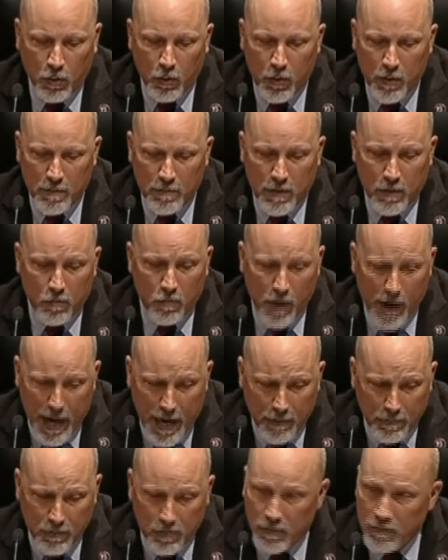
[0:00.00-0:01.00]
who had been
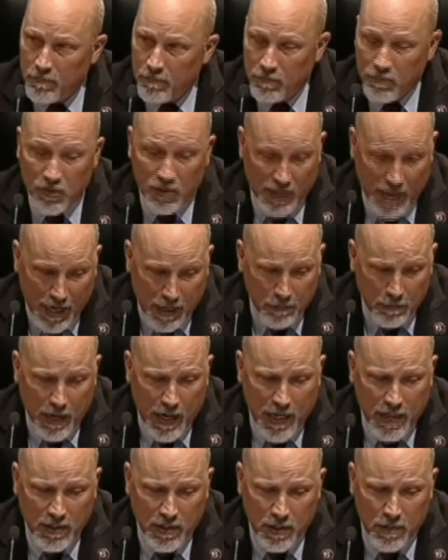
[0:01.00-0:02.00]
raped
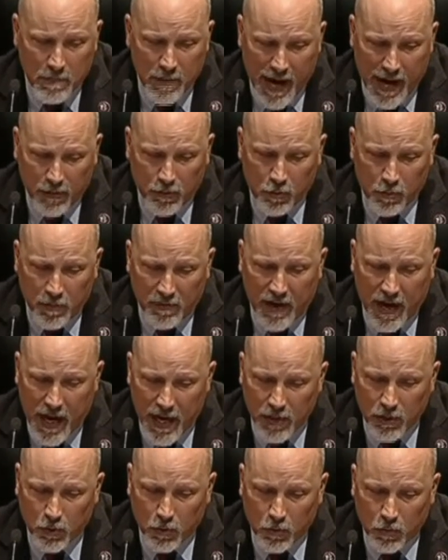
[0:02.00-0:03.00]
sodomized in the bathroom of a
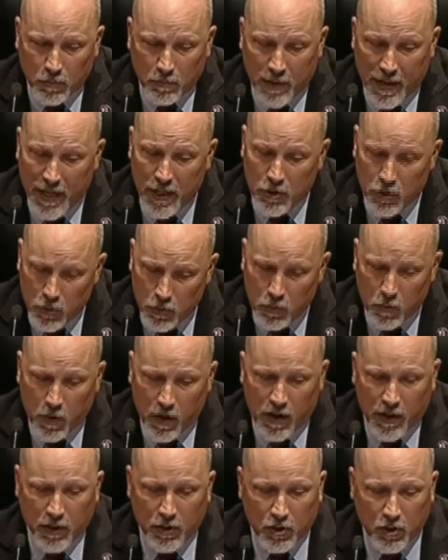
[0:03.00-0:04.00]
high school by a dude
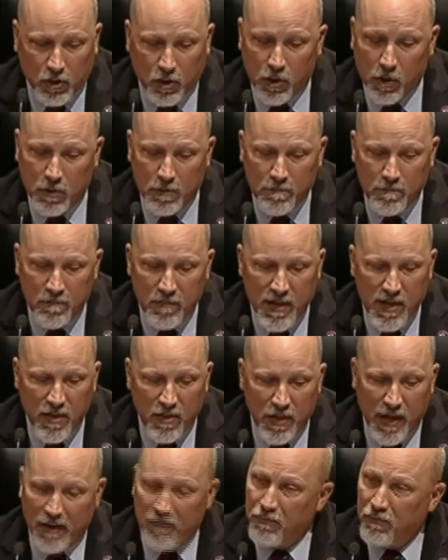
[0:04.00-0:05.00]
wearing a skirt,
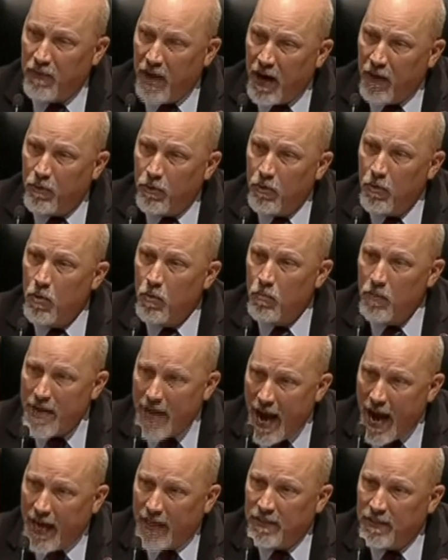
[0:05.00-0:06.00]
that father
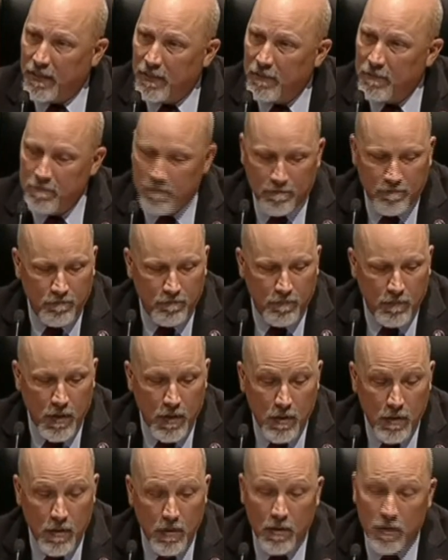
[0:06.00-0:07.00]
reacted.
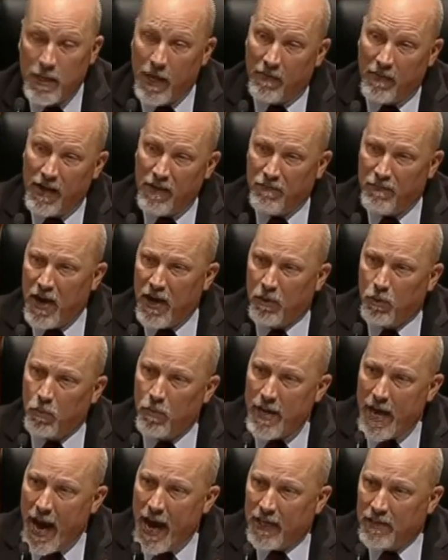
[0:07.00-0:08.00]
Now, that father
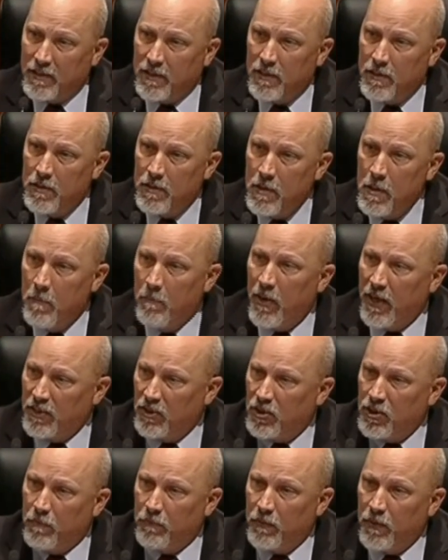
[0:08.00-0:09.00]
reacted by
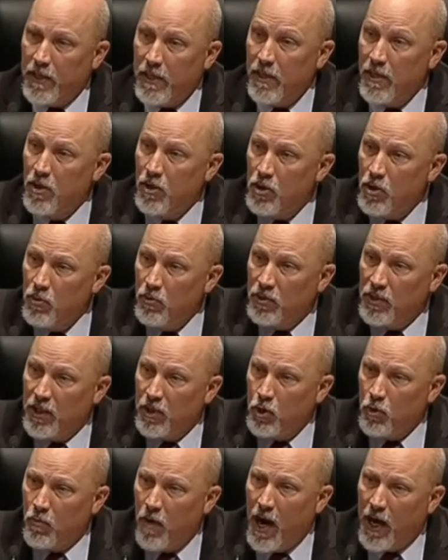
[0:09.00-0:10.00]
simply using
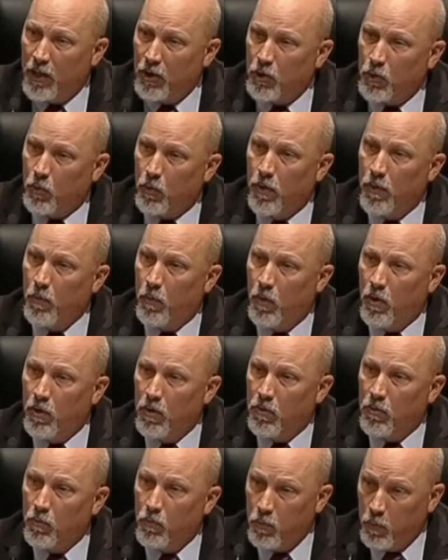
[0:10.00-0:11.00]
a derogatory
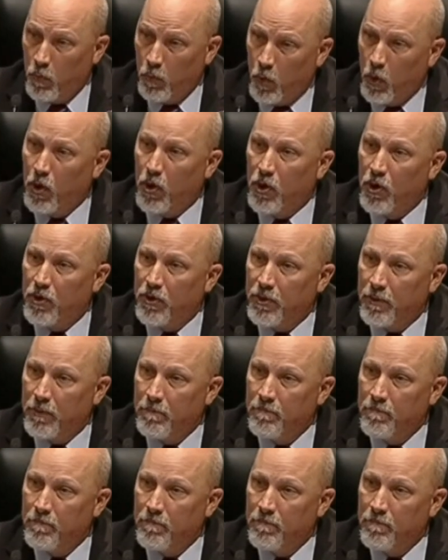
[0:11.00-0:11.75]
wor- word.